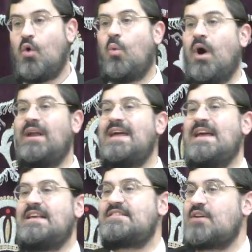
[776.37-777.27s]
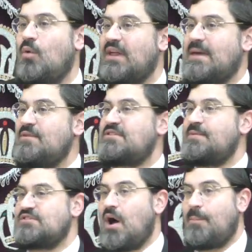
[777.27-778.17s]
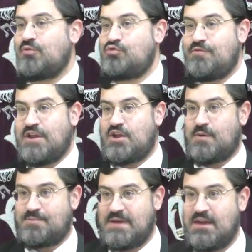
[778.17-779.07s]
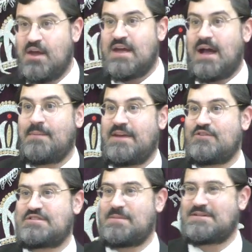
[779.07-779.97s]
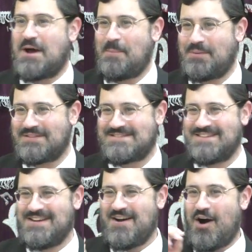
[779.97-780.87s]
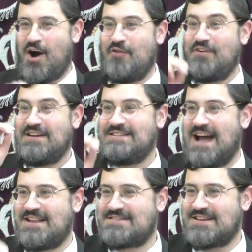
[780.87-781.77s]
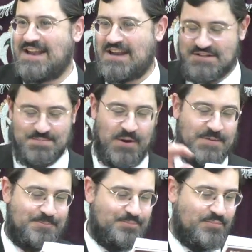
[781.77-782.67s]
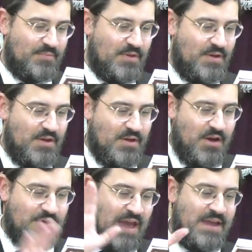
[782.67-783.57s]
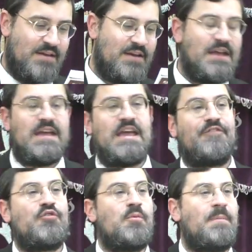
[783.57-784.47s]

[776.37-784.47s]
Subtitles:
What to give me some examples. Reuven, are you with me? Let me give you some examples of Yad Soledes Boy. Okay, if you